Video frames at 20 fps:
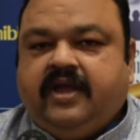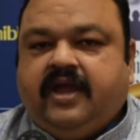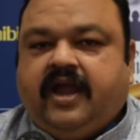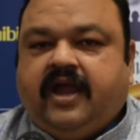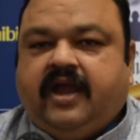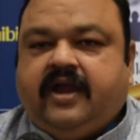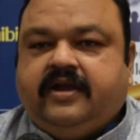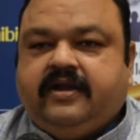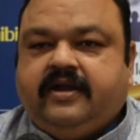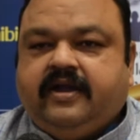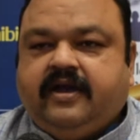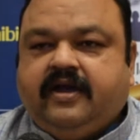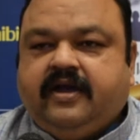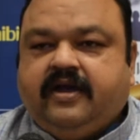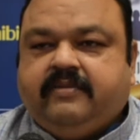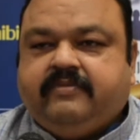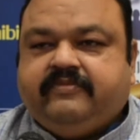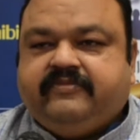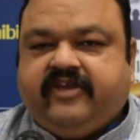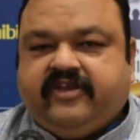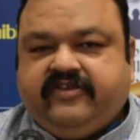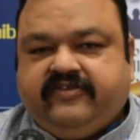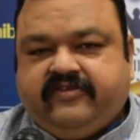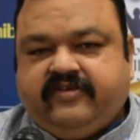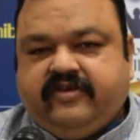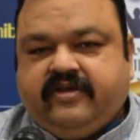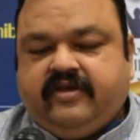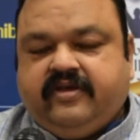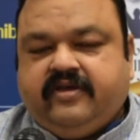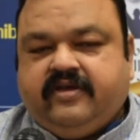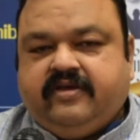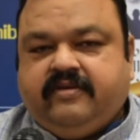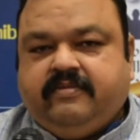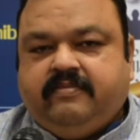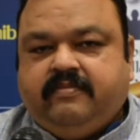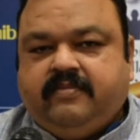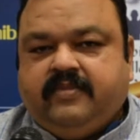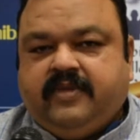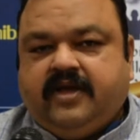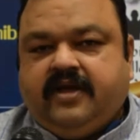and such
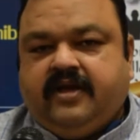um,